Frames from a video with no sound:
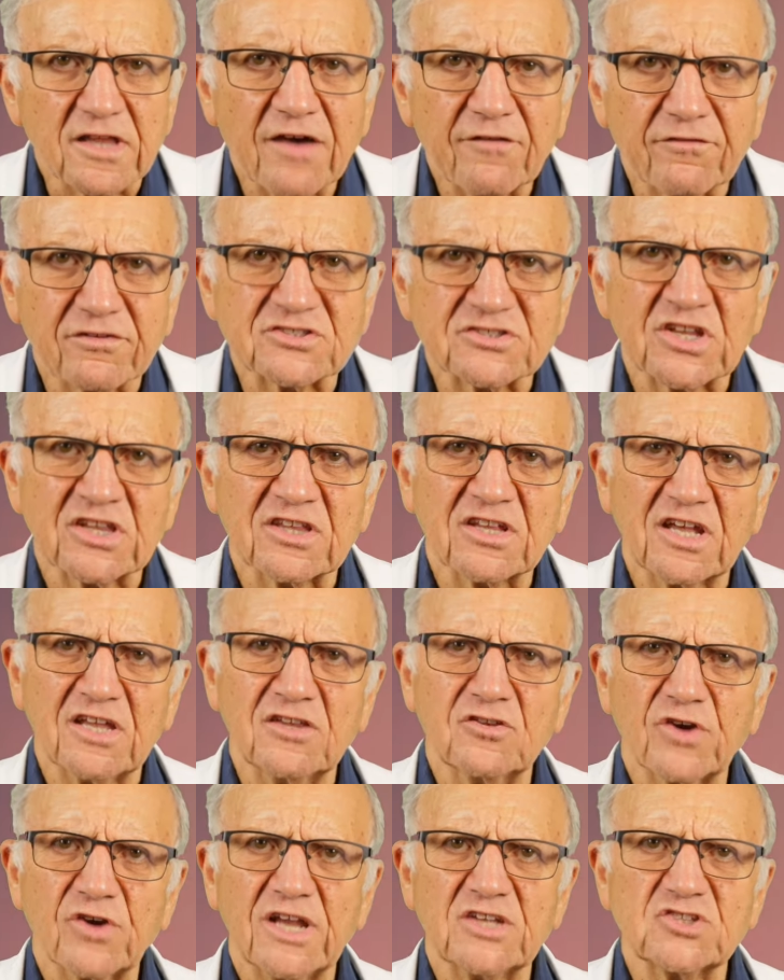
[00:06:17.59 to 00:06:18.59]
levels and
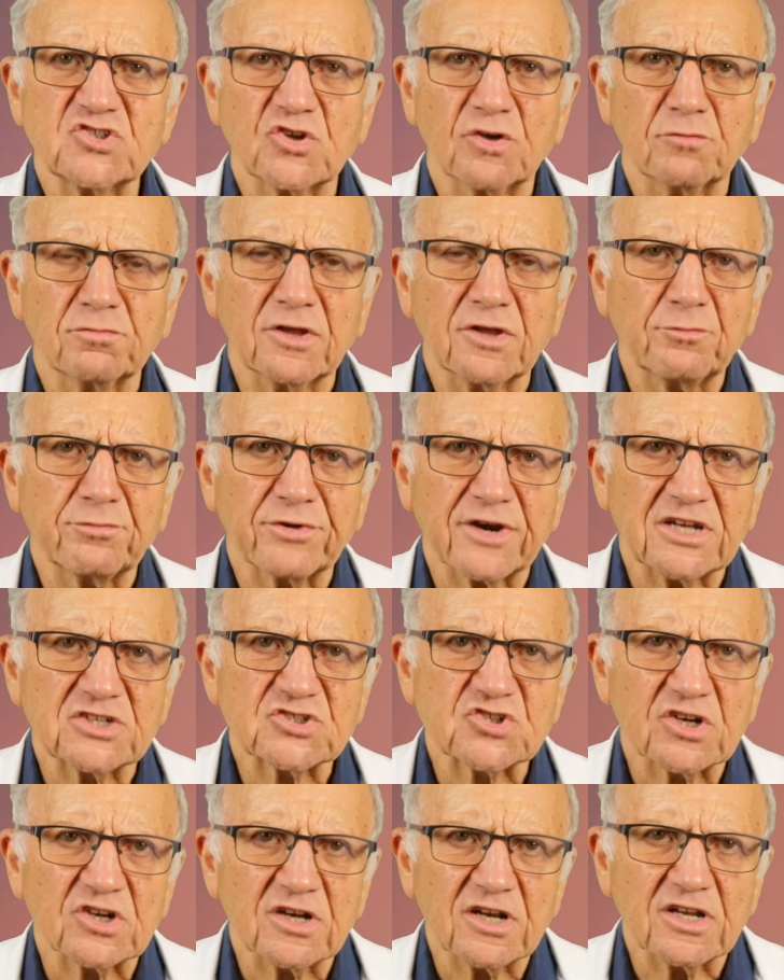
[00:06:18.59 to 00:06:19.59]
can raise your blood
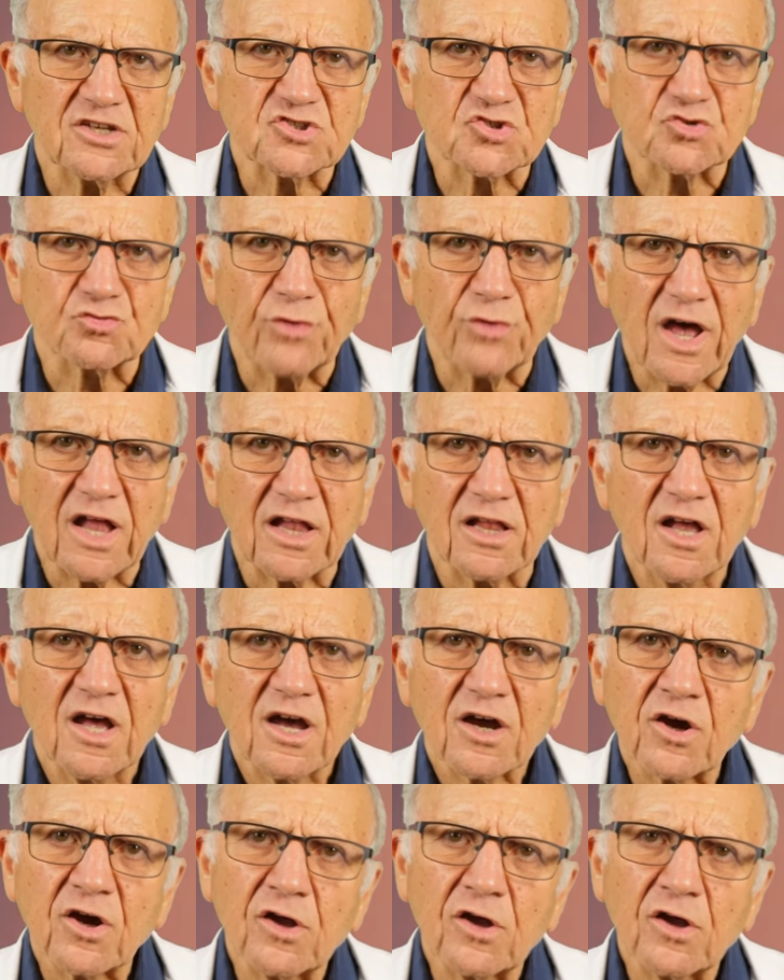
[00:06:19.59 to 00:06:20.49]
pressure as well,